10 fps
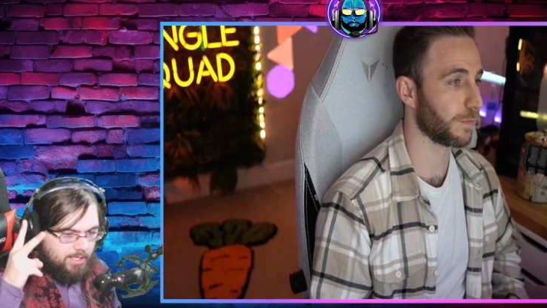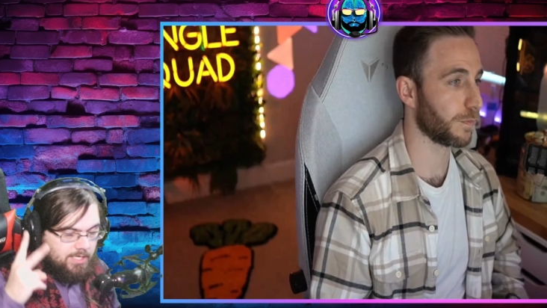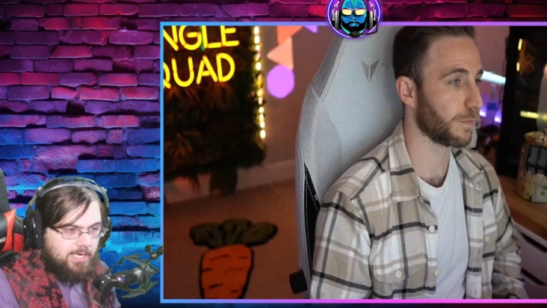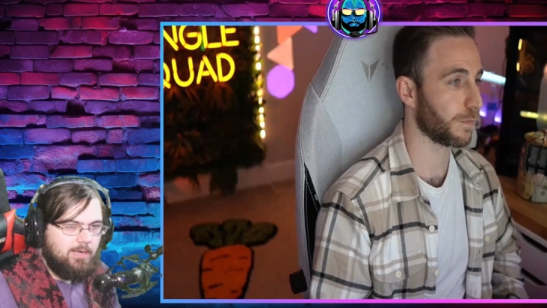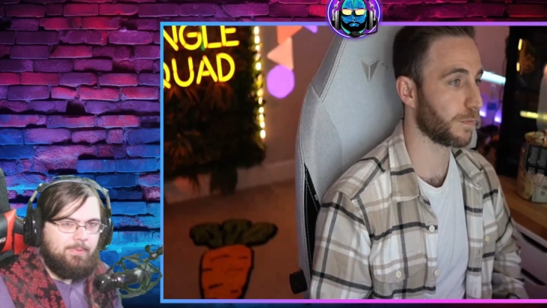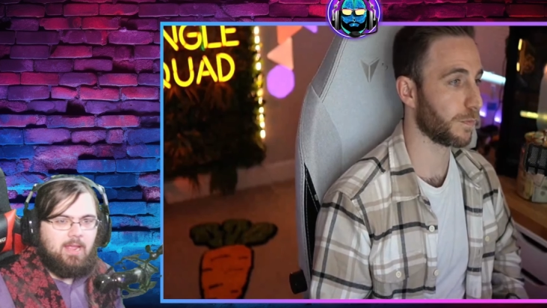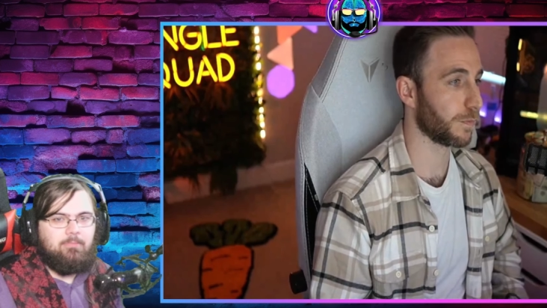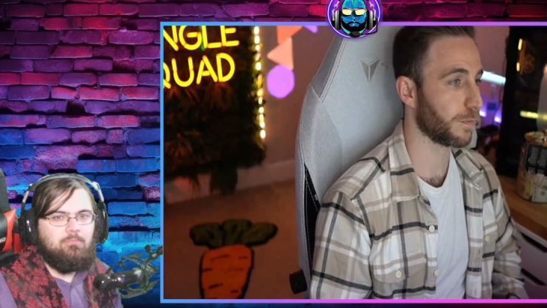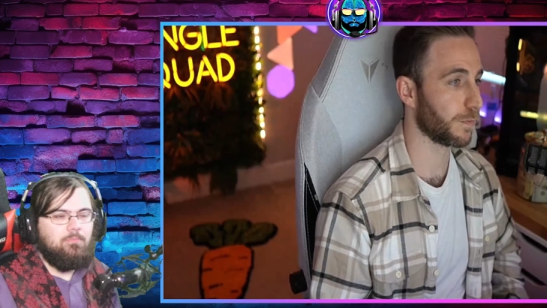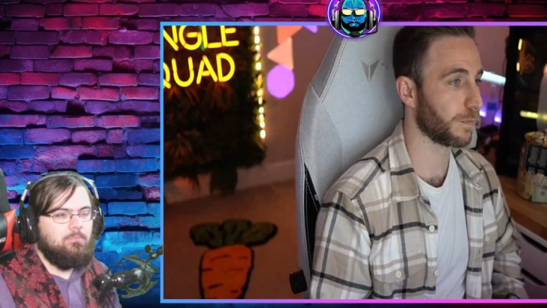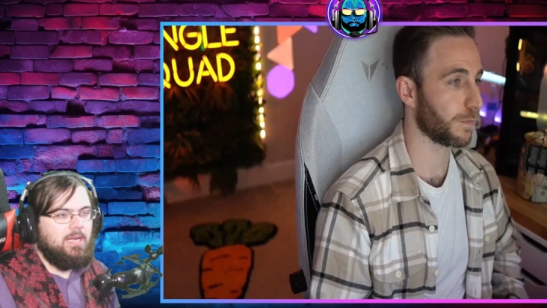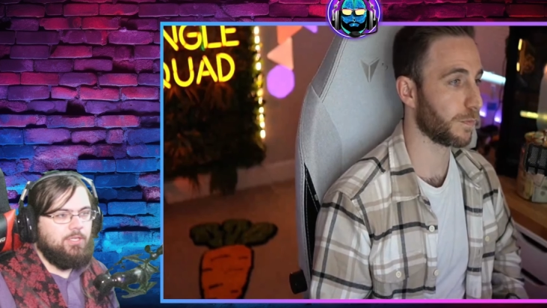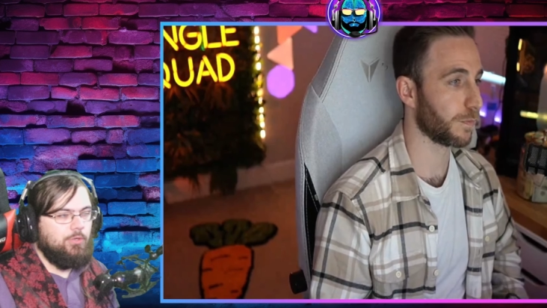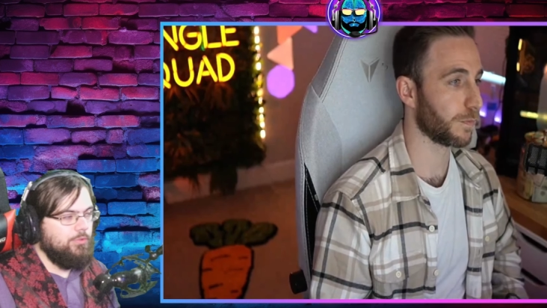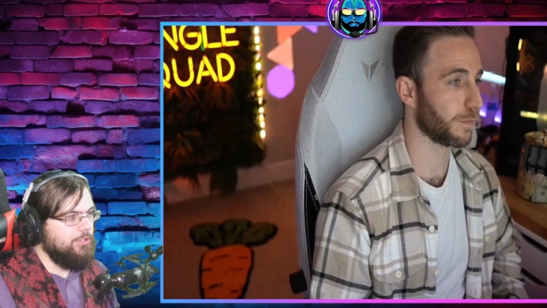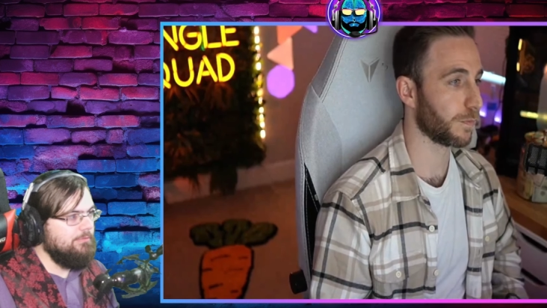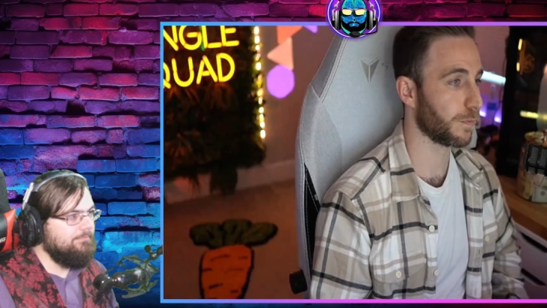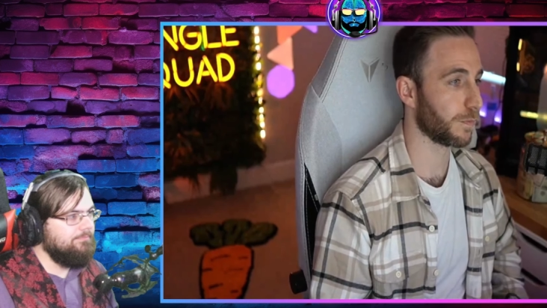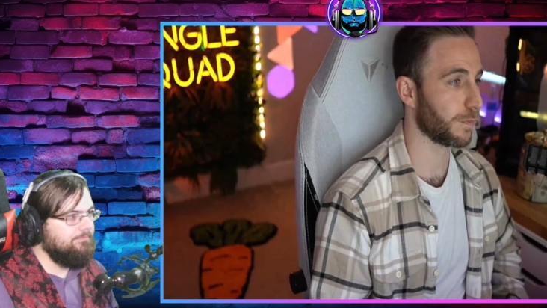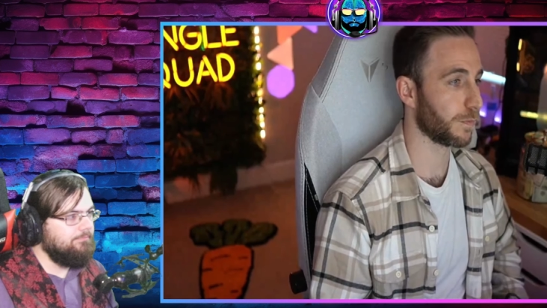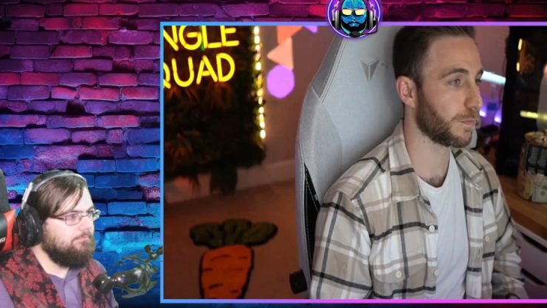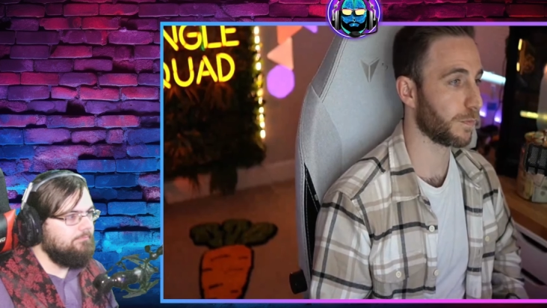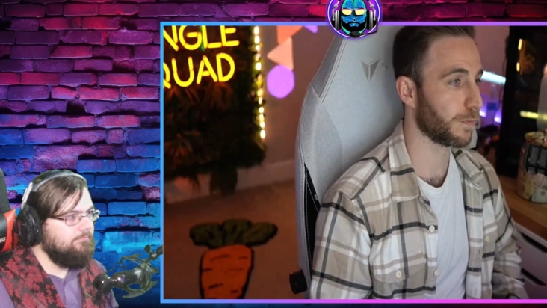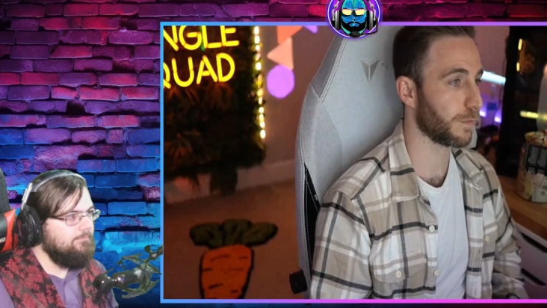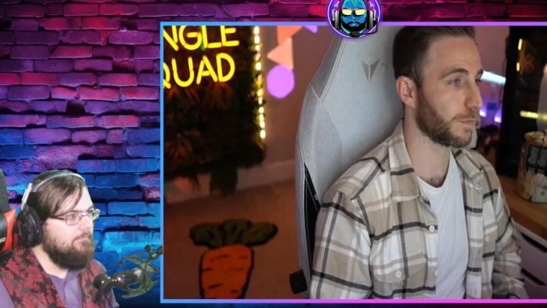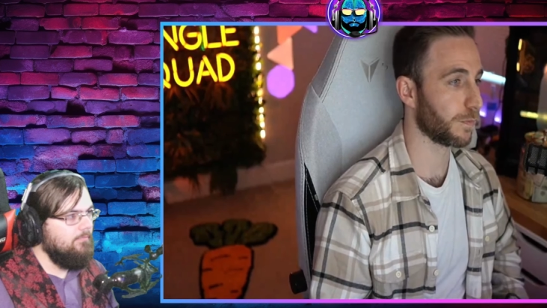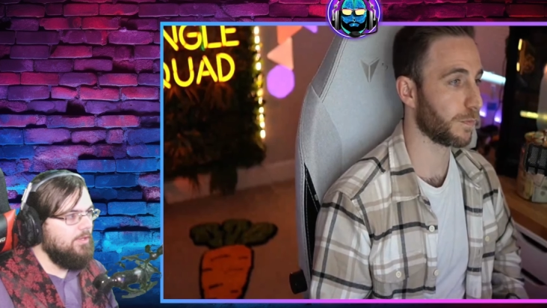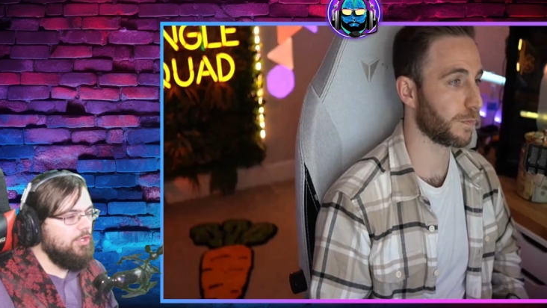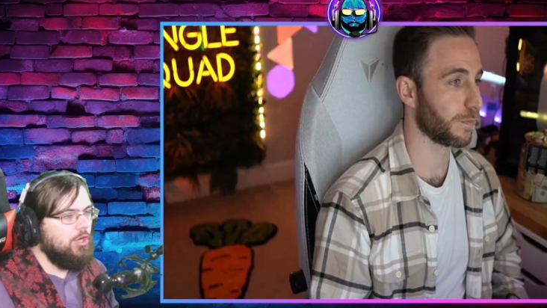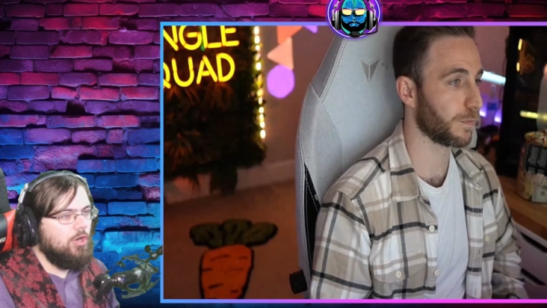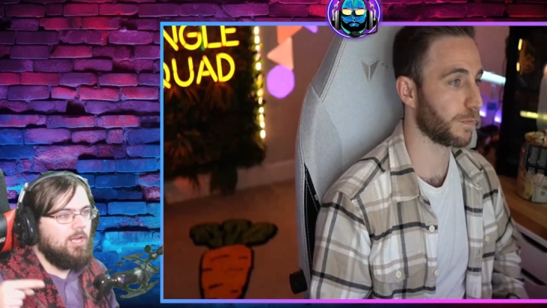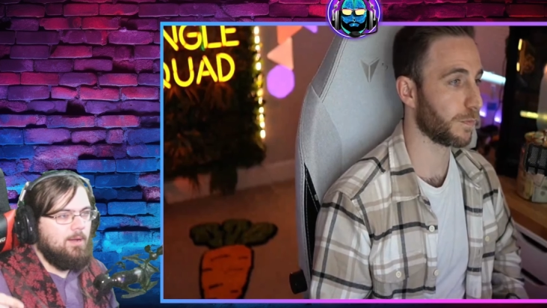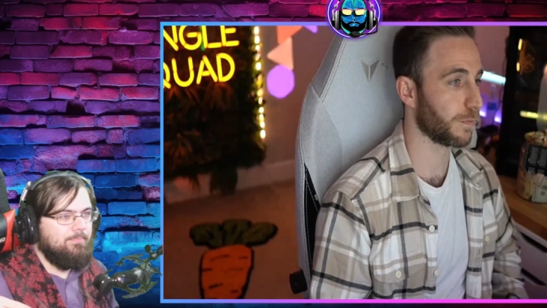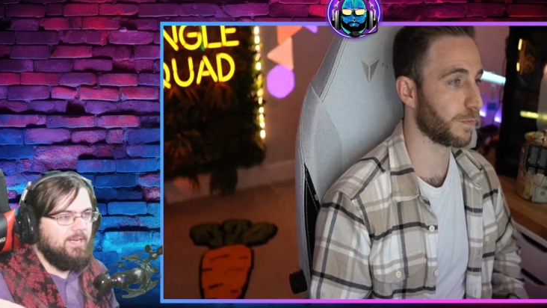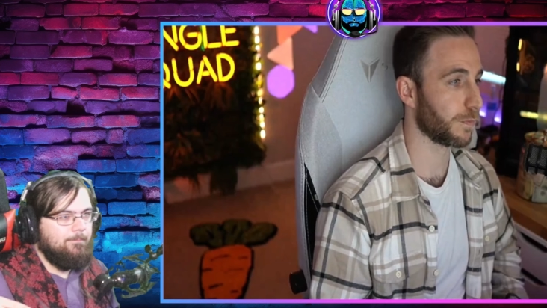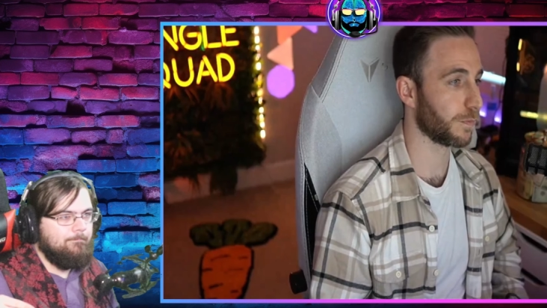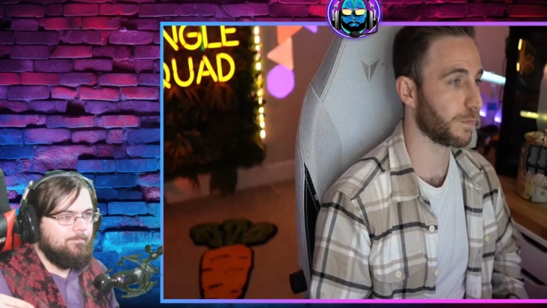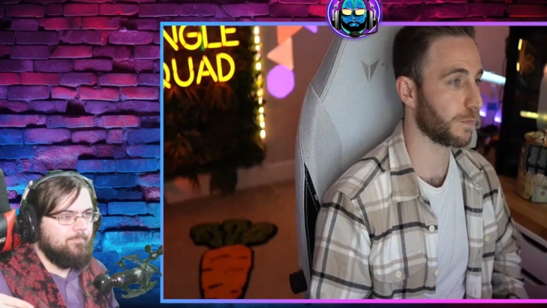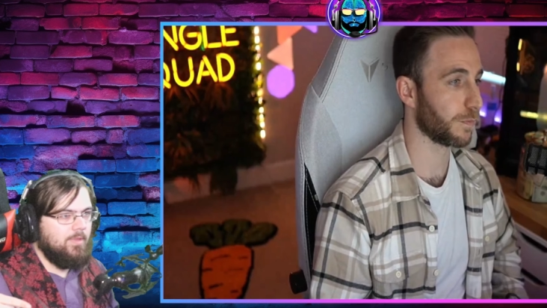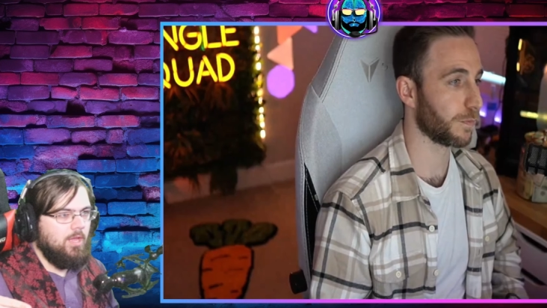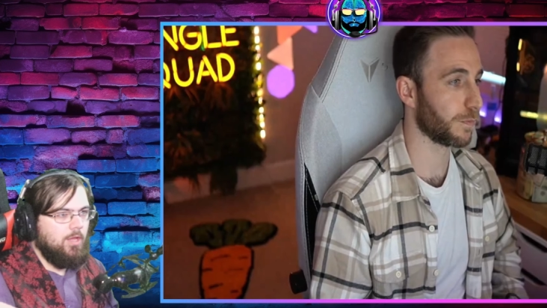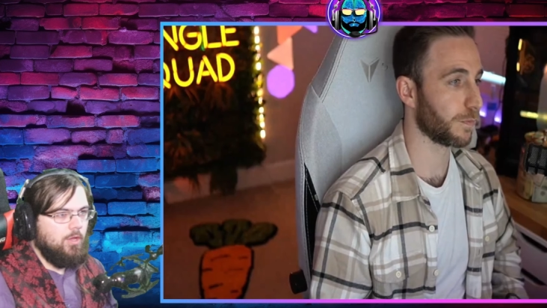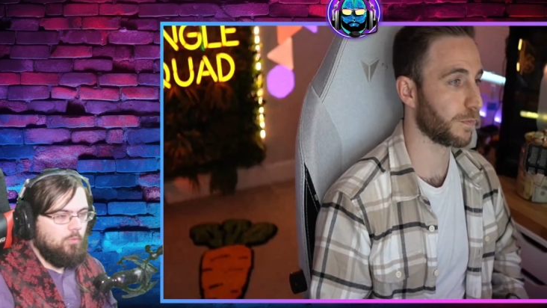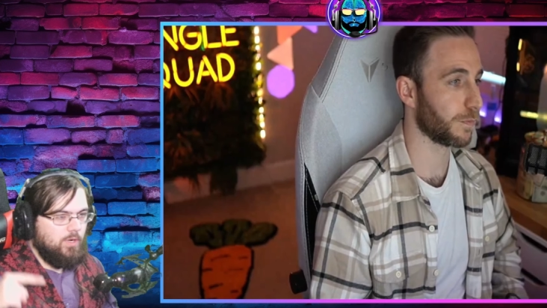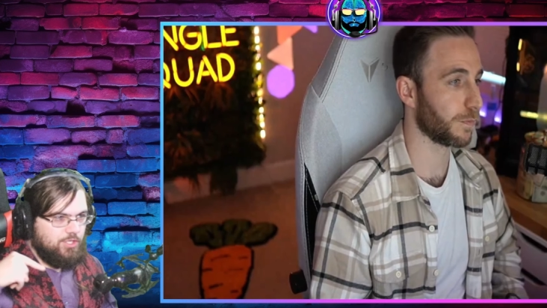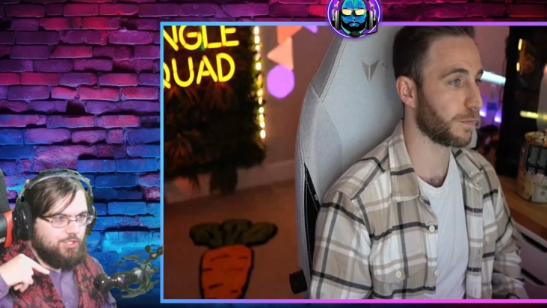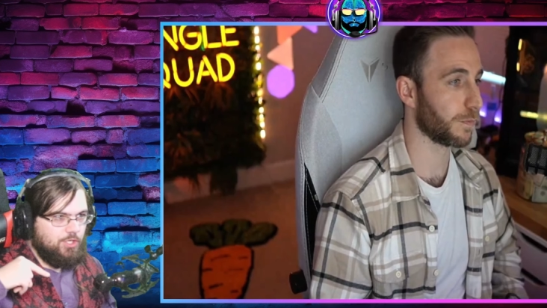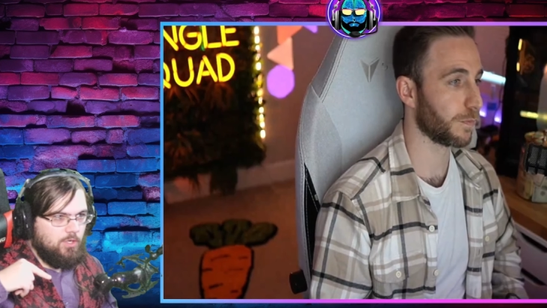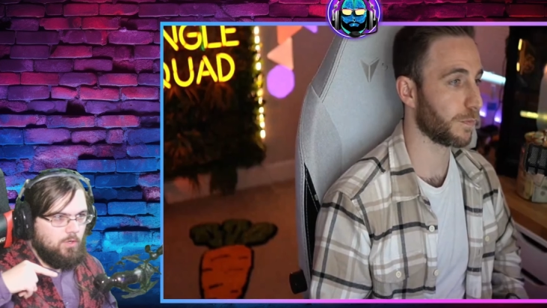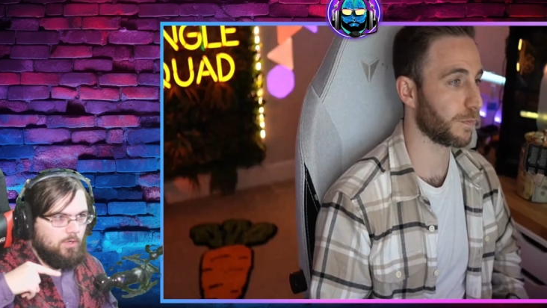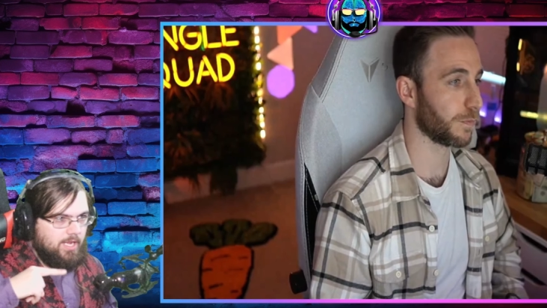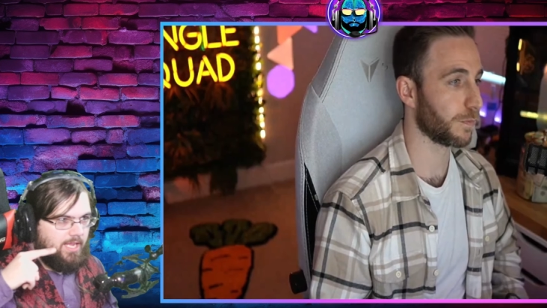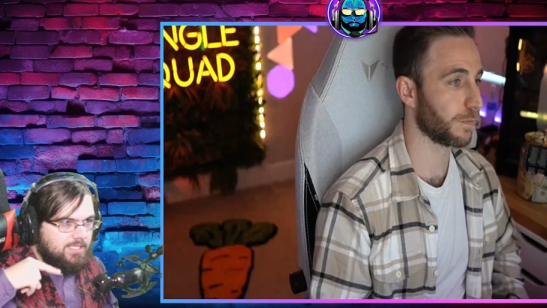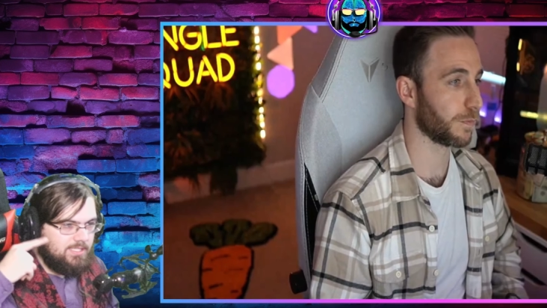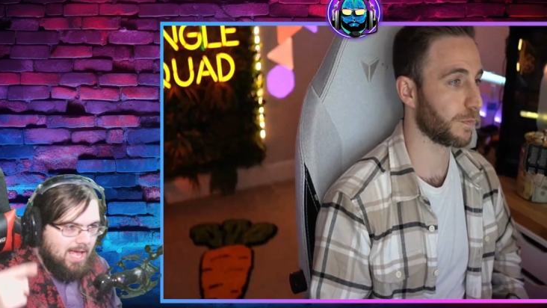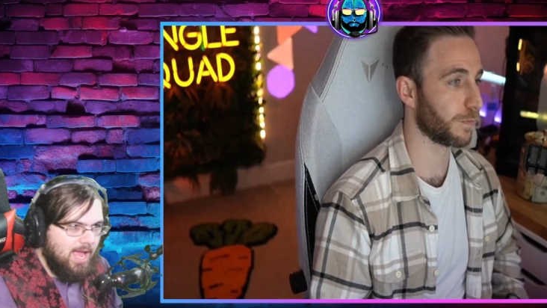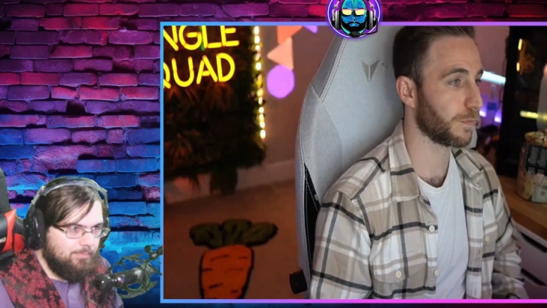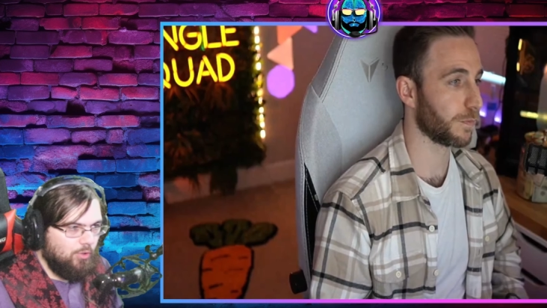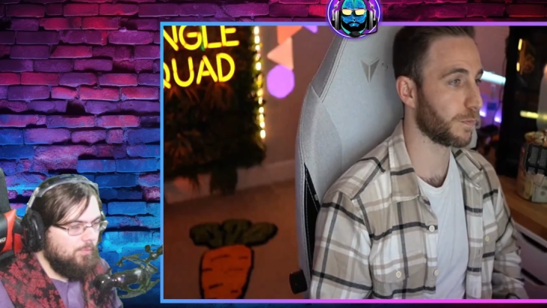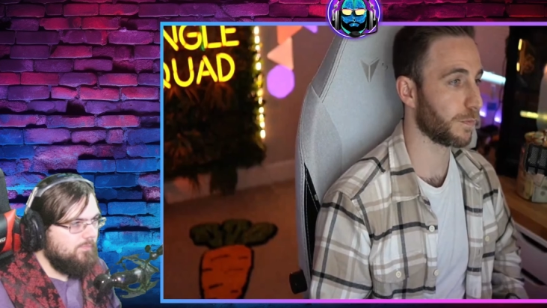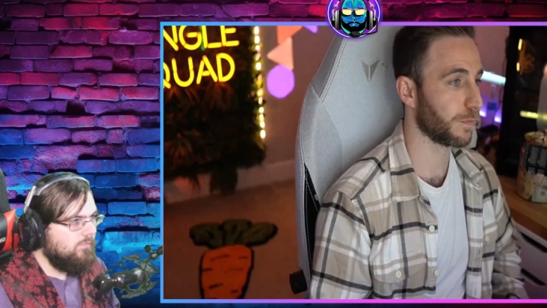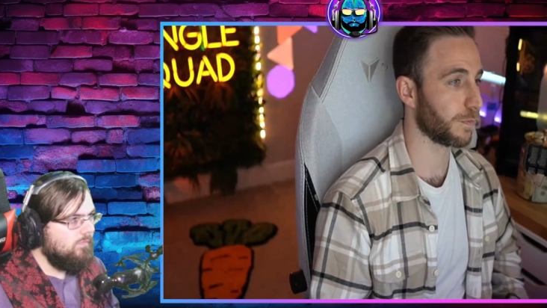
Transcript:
Speaker 1: you need to pay me my dues your company, which is liable,